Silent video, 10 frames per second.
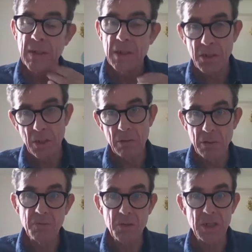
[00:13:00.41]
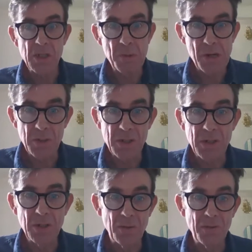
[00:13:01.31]
So you've just experienced
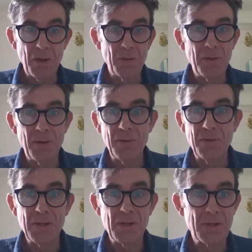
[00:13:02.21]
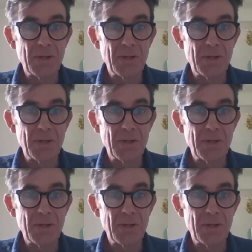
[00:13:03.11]
it on this